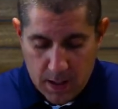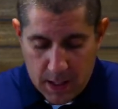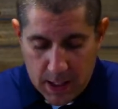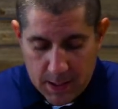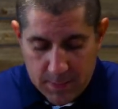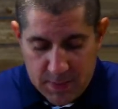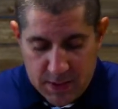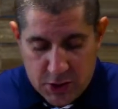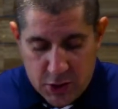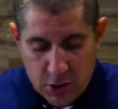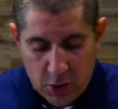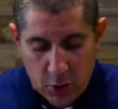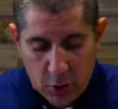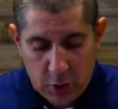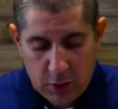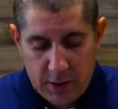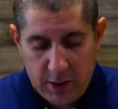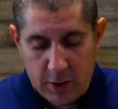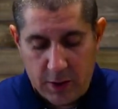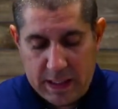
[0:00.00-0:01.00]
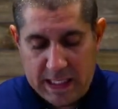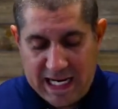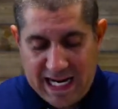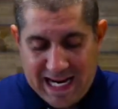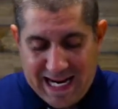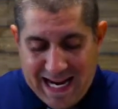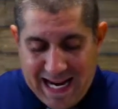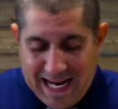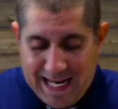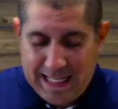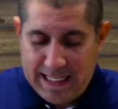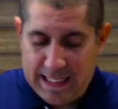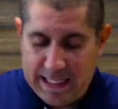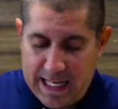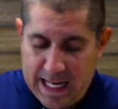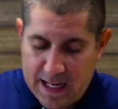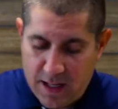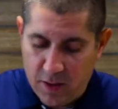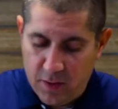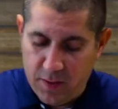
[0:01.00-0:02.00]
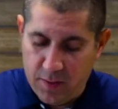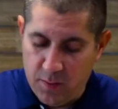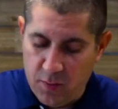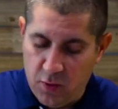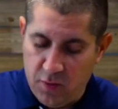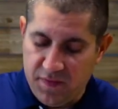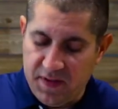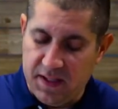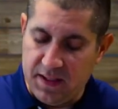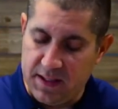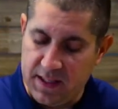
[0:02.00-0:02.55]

I mentioned earlier that I hated how the movie